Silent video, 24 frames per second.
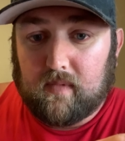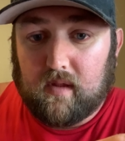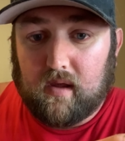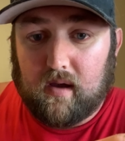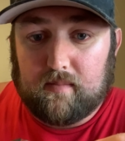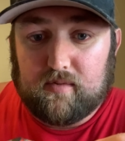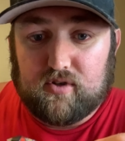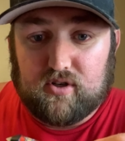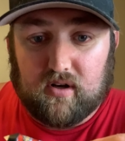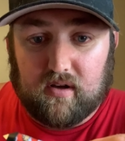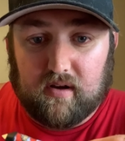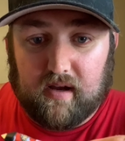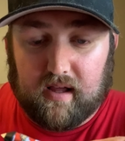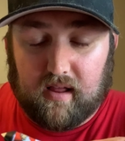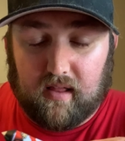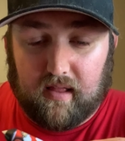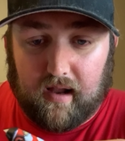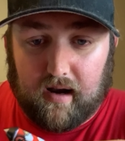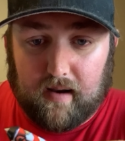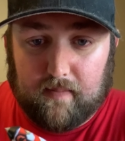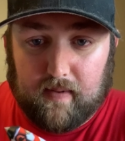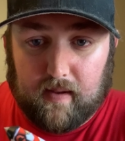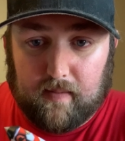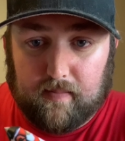I'm sure like a
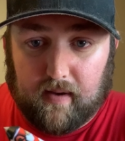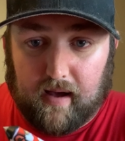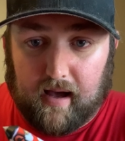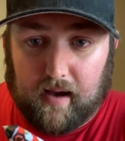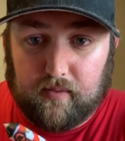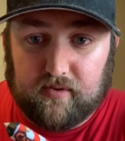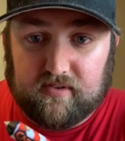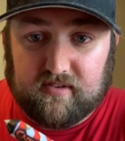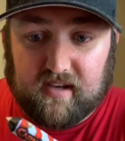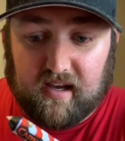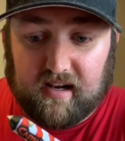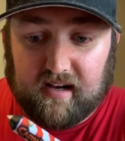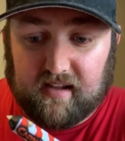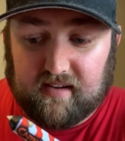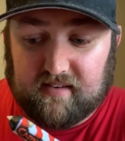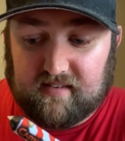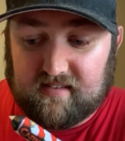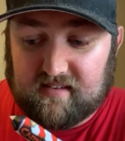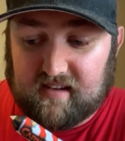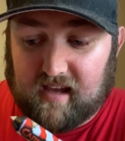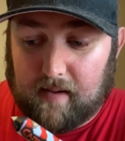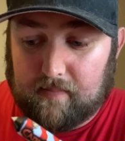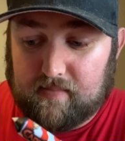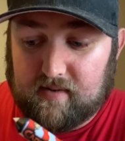lot of people, I was kind of
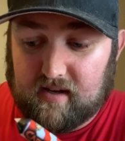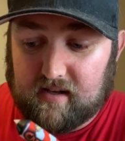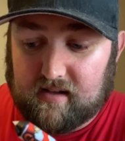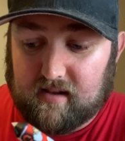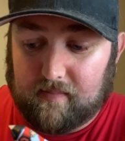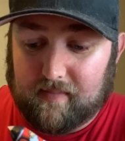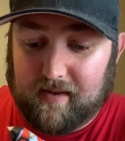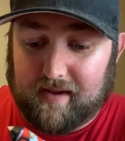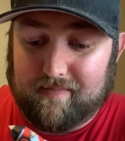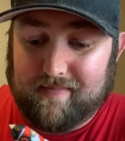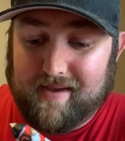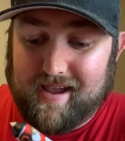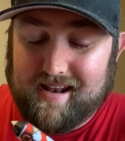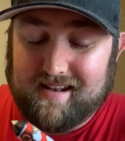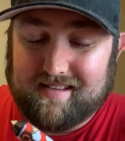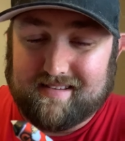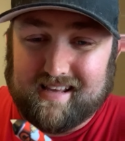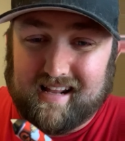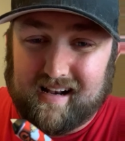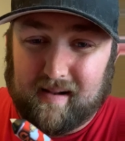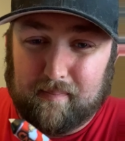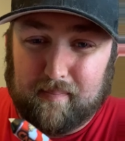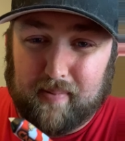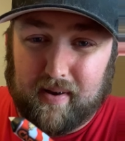skeptic. I'm like, man, it's
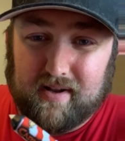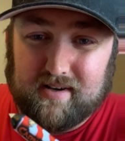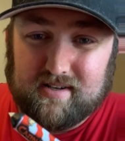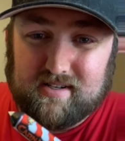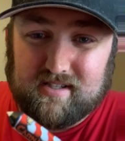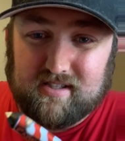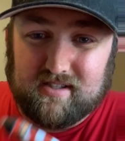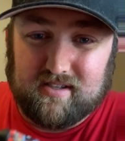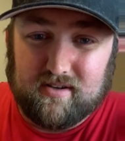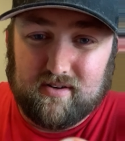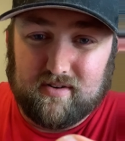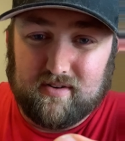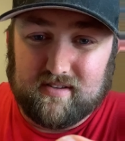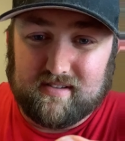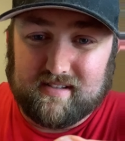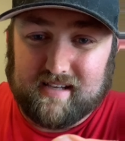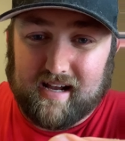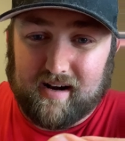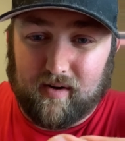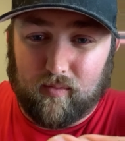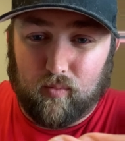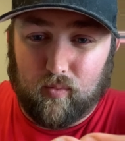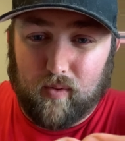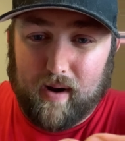got to punch through. It's
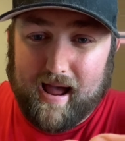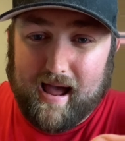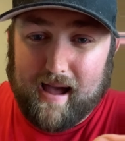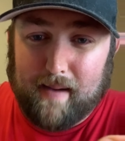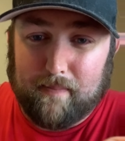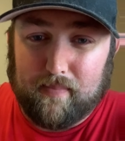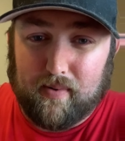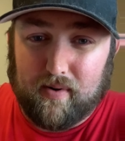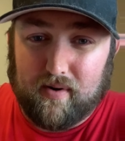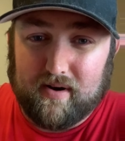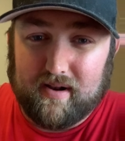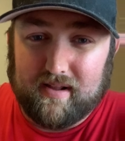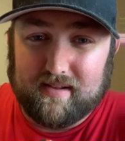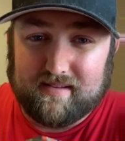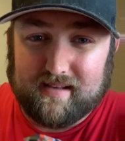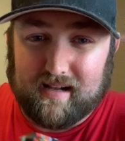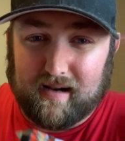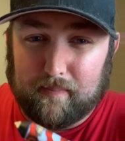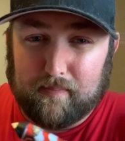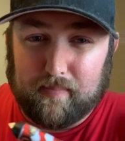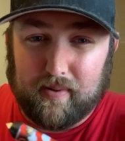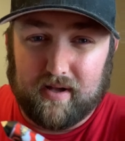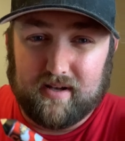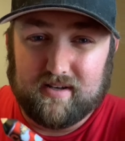got a wrap on it. It's
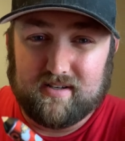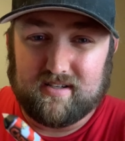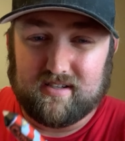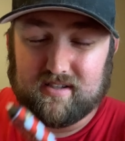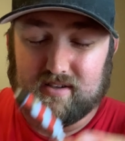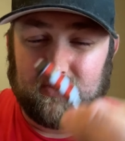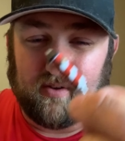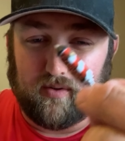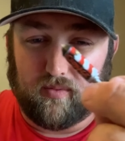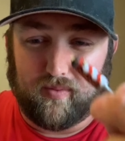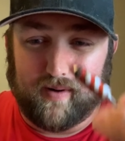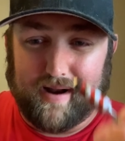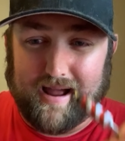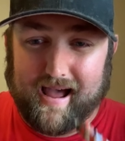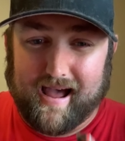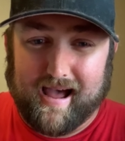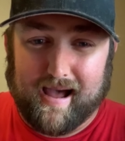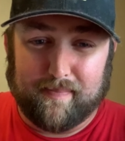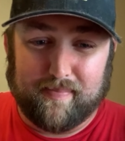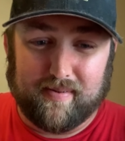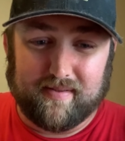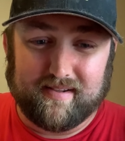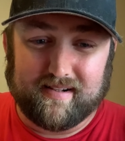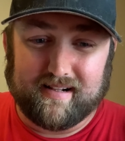got to punch through the
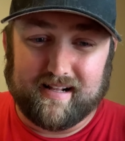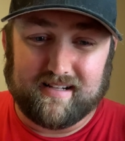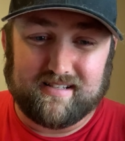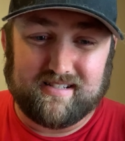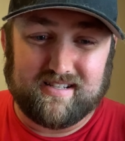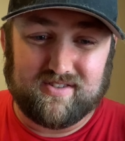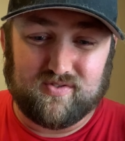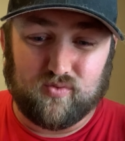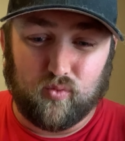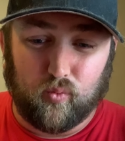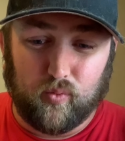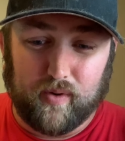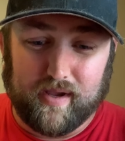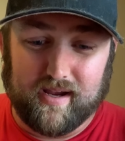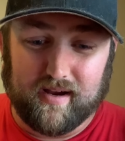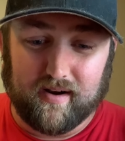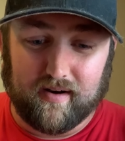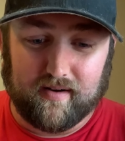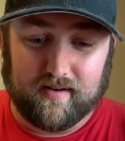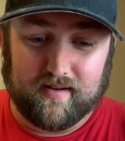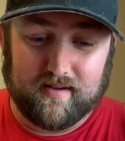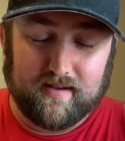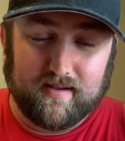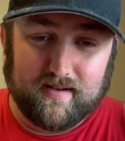wrap. I was like, that's just
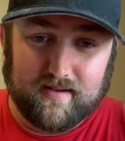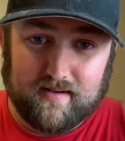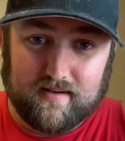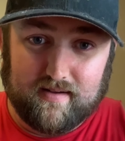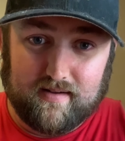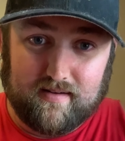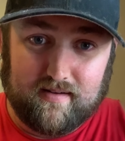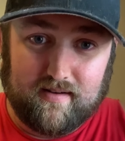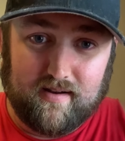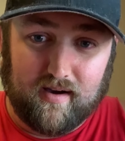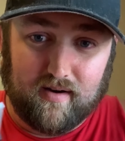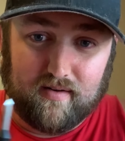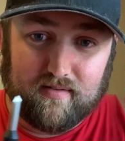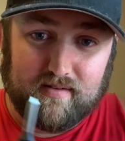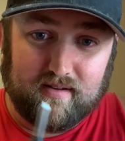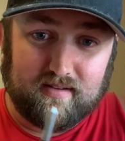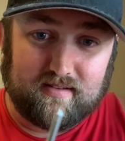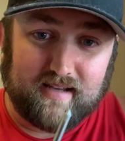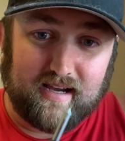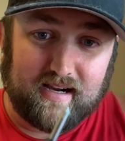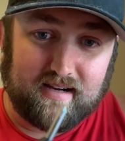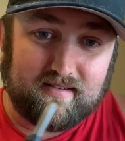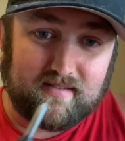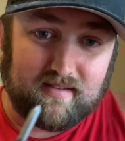weird. No,
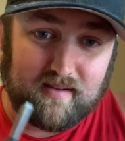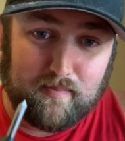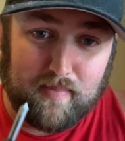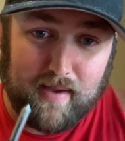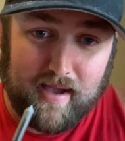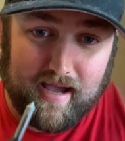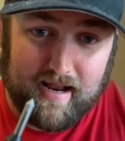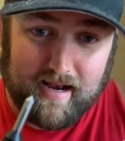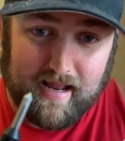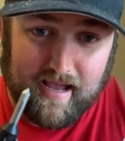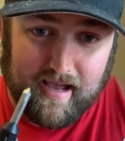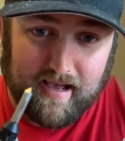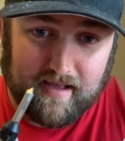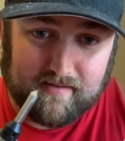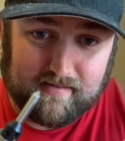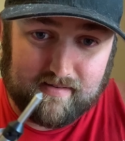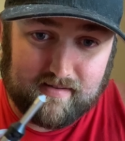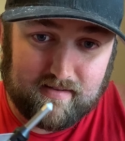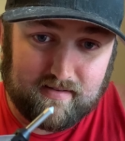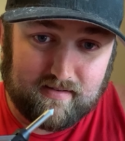it's actually badass.